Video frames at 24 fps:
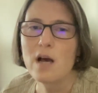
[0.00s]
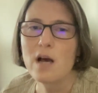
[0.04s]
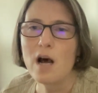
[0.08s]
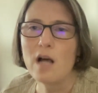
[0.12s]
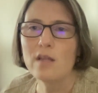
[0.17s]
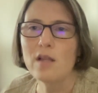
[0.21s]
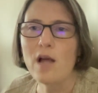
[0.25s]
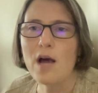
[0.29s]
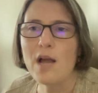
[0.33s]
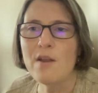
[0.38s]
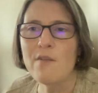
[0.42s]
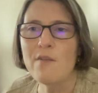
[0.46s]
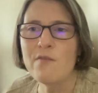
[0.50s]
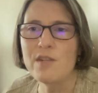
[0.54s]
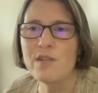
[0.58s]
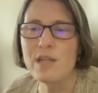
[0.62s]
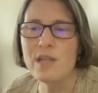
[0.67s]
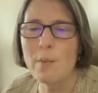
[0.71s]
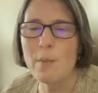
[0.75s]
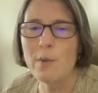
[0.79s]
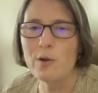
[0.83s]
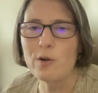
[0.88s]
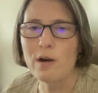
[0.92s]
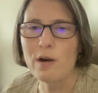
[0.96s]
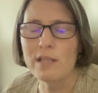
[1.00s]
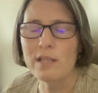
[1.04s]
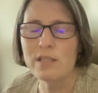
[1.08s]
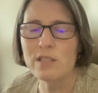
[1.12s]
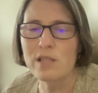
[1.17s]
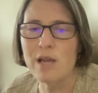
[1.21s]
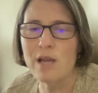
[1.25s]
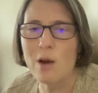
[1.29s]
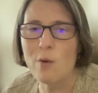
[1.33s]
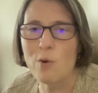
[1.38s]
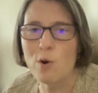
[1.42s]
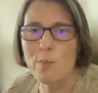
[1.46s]
a lot of the Democrats
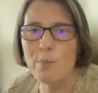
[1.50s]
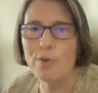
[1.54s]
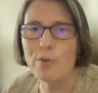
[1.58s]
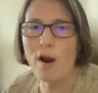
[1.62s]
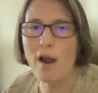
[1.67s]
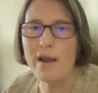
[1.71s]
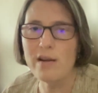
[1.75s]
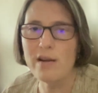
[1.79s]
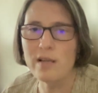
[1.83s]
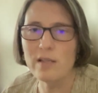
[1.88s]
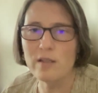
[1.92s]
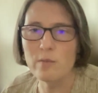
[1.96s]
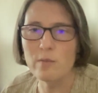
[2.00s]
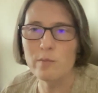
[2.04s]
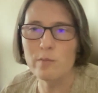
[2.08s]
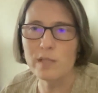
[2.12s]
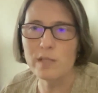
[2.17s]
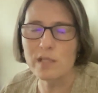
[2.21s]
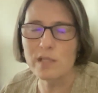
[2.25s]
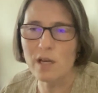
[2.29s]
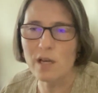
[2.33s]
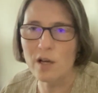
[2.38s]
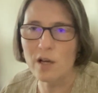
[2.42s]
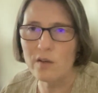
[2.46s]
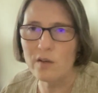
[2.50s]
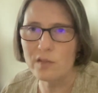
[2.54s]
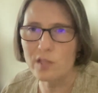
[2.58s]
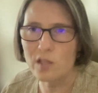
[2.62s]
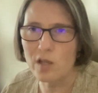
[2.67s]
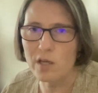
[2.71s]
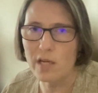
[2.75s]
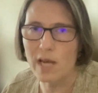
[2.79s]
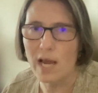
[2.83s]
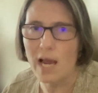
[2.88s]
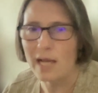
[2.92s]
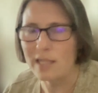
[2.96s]
now are priding themselves
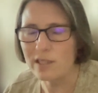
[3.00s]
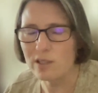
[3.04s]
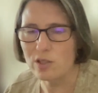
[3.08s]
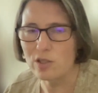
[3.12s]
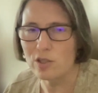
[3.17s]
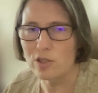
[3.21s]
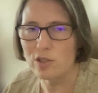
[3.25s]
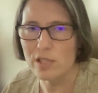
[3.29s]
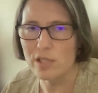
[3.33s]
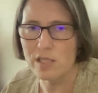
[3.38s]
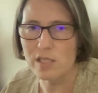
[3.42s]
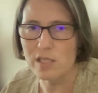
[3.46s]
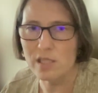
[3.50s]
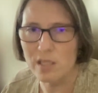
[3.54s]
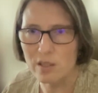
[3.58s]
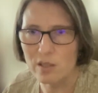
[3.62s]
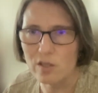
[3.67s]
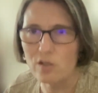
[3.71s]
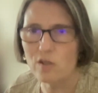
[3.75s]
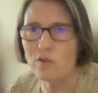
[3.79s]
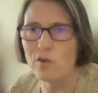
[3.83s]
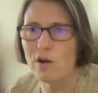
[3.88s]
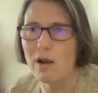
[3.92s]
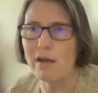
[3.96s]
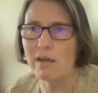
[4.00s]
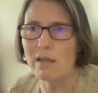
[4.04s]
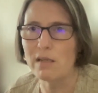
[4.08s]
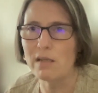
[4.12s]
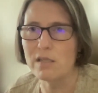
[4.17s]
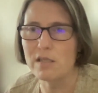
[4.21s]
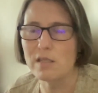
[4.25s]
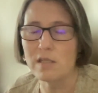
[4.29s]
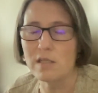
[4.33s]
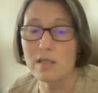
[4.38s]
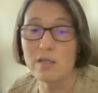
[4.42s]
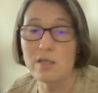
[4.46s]
on accuracy and
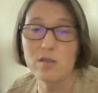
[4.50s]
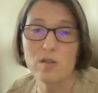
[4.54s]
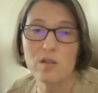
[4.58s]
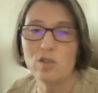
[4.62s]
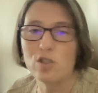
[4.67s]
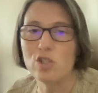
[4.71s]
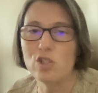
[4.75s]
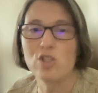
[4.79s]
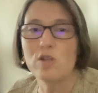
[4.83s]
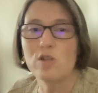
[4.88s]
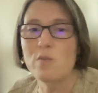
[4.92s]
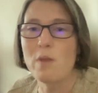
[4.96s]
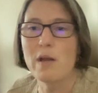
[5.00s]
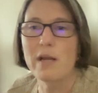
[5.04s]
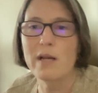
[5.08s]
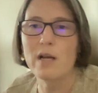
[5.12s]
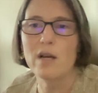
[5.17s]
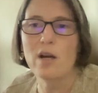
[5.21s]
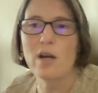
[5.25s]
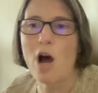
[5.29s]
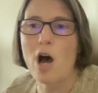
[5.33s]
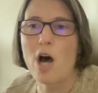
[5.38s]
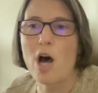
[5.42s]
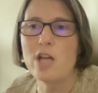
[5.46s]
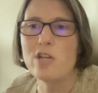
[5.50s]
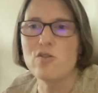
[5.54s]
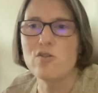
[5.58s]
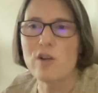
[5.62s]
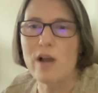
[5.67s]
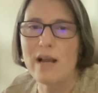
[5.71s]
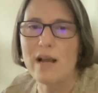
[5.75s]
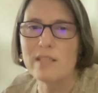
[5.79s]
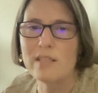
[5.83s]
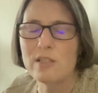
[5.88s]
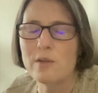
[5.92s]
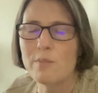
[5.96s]
correctness, just to make a
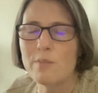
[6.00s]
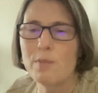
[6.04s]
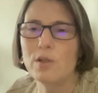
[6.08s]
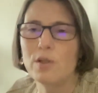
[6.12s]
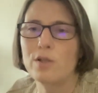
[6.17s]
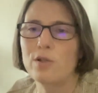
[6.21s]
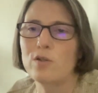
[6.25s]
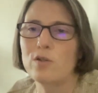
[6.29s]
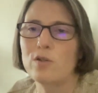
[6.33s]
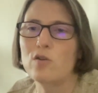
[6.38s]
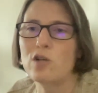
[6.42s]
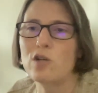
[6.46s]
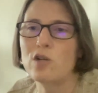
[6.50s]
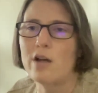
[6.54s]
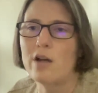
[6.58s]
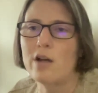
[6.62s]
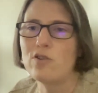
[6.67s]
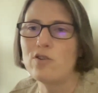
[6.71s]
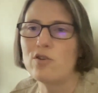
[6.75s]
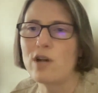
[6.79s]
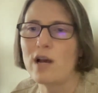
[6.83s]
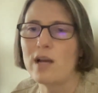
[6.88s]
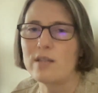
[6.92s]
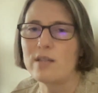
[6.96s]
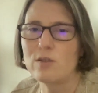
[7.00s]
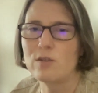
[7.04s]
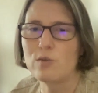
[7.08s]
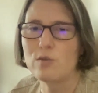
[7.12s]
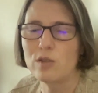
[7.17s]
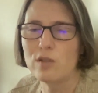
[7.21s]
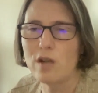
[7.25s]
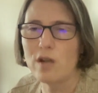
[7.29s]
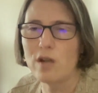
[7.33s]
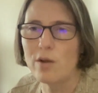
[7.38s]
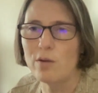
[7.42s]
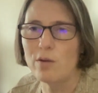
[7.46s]
contrast, a political contrast
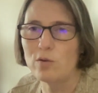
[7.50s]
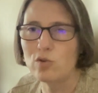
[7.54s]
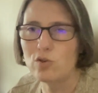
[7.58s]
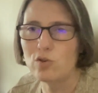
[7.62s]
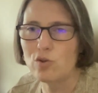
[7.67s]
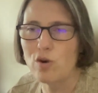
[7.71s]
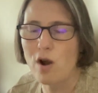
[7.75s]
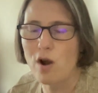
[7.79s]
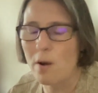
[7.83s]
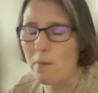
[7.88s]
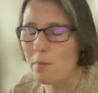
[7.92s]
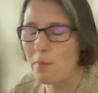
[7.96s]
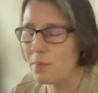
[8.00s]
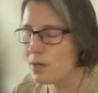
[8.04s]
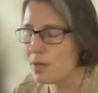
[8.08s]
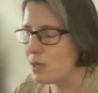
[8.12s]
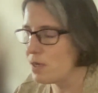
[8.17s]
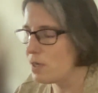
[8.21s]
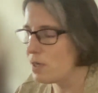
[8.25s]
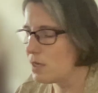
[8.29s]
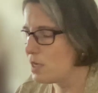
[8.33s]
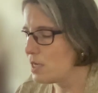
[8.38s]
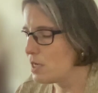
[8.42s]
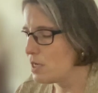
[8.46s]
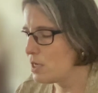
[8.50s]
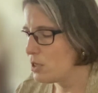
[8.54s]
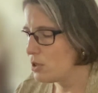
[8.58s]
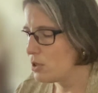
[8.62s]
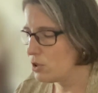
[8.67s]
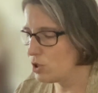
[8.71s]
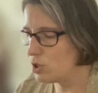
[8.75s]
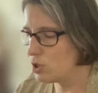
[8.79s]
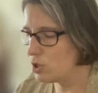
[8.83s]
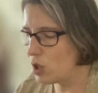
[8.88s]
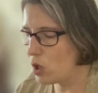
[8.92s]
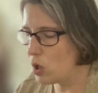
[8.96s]
with Donald Trump.
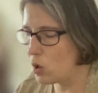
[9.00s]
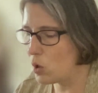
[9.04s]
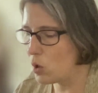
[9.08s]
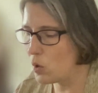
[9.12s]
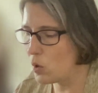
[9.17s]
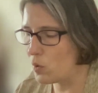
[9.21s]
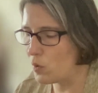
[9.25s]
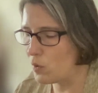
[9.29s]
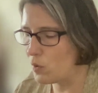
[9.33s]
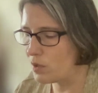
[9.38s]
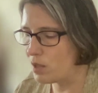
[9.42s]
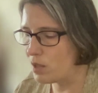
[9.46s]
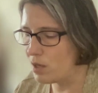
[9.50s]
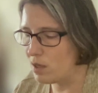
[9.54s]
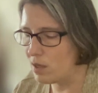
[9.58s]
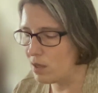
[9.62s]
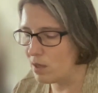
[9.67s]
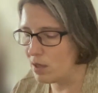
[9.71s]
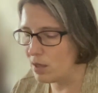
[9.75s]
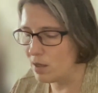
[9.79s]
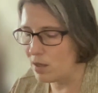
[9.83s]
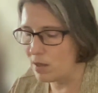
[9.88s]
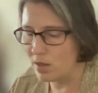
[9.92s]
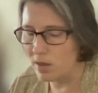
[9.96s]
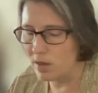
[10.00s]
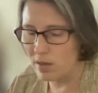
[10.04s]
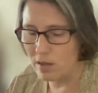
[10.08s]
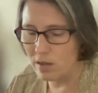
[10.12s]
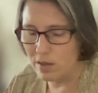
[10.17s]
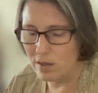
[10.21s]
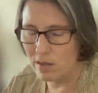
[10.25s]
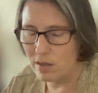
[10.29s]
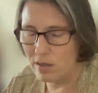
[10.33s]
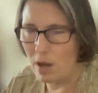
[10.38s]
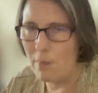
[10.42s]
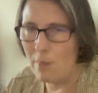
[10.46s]
So the
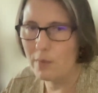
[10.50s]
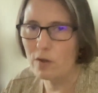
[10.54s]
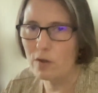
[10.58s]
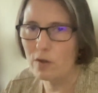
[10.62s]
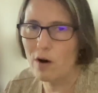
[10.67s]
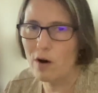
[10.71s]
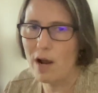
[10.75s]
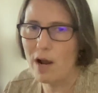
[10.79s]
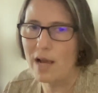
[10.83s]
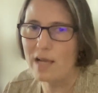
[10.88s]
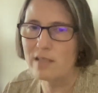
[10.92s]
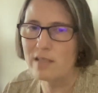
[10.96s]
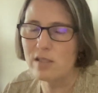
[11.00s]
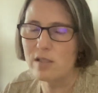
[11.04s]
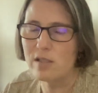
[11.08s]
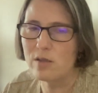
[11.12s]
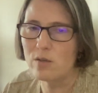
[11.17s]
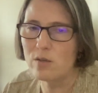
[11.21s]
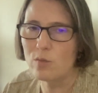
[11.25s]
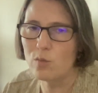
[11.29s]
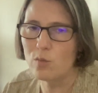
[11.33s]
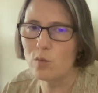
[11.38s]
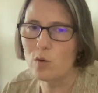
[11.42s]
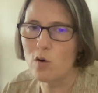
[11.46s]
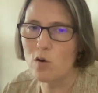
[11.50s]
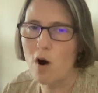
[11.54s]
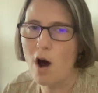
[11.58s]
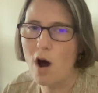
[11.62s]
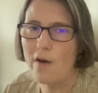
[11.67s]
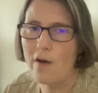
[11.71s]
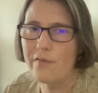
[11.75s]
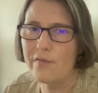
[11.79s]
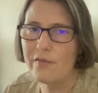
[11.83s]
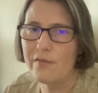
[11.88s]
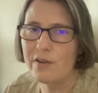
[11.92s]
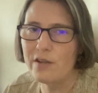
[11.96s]
Democrats will
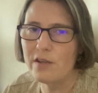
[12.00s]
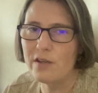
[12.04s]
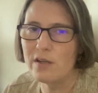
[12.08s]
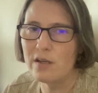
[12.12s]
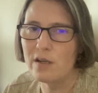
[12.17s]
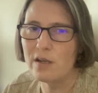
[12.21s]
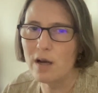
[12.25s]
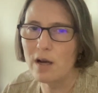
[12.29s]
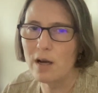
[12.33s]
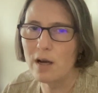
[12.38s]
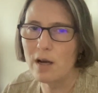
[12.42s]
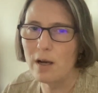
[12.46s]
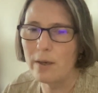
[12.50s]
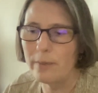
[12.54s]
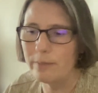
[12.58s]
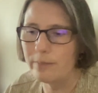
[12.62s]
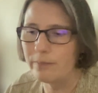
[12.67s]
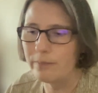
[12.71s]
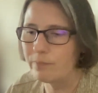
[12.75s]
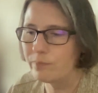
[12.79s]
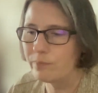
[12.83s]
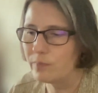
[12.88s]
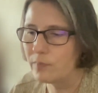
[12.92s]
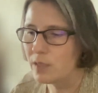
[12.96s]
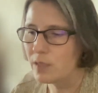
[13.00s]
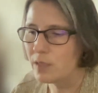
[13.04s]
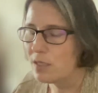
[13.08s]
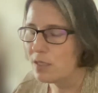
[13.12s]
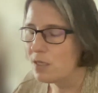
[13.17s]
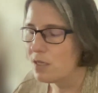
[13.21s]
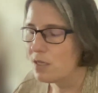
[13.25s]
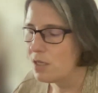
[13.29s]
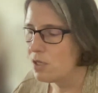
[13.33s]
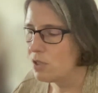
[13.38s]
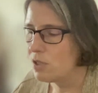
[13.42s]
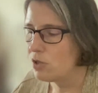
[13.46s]
often
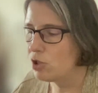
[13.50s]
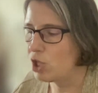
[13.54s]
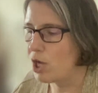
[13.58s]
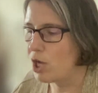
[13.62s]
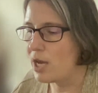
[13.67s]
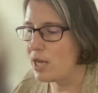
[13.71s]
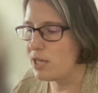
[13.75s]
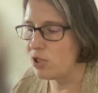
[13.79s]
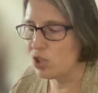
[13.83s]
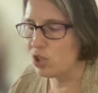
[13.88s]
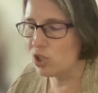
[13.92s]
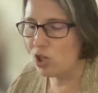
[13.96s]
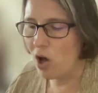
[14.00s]
change